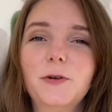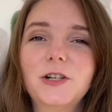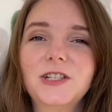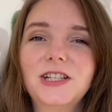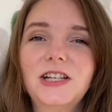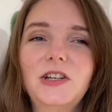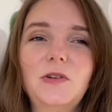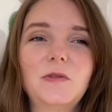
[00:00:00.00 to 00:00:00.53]

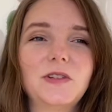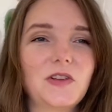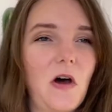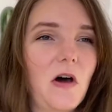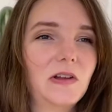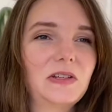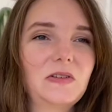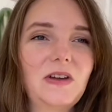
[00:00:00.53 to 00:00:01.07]
person who is
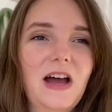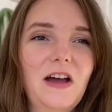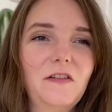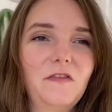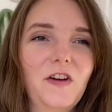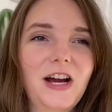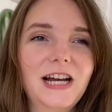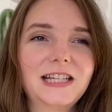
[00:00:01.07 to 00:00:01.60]
also not
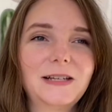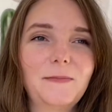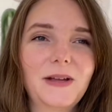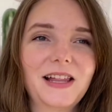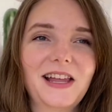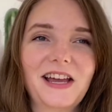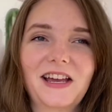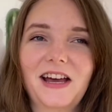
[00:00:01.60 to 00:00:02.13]
afraid to
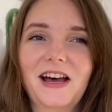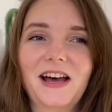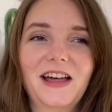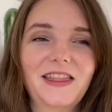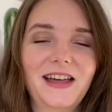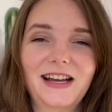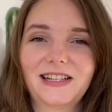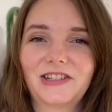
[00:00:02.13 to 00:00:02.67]
be like,
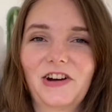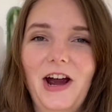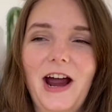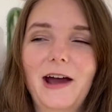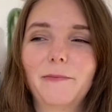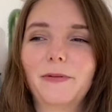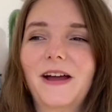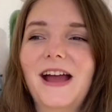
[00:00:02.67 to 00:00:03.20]
that's crap.